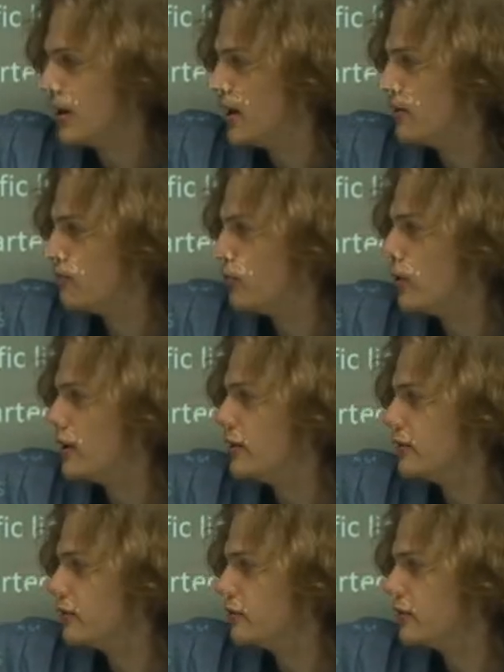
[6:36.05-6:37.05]
If we
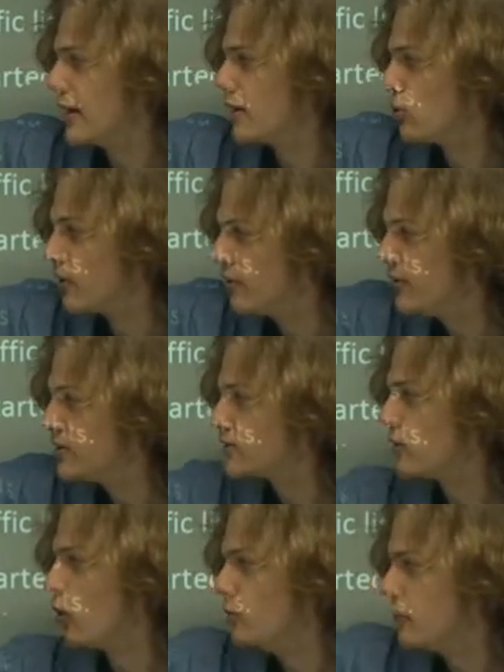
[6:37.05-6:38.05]
take a look at this
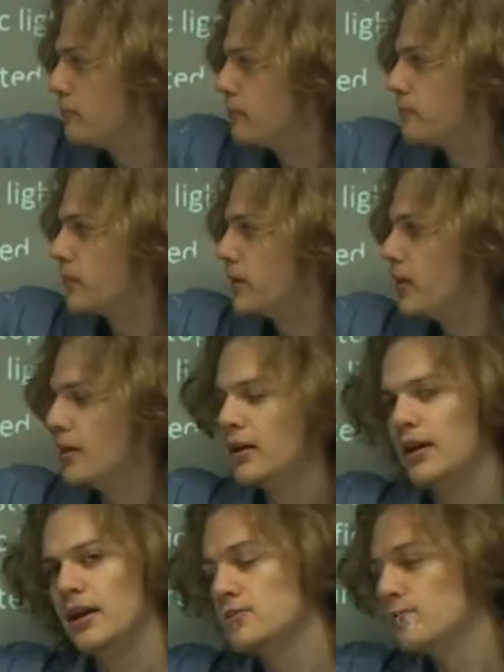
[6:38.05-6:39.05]
slope, it's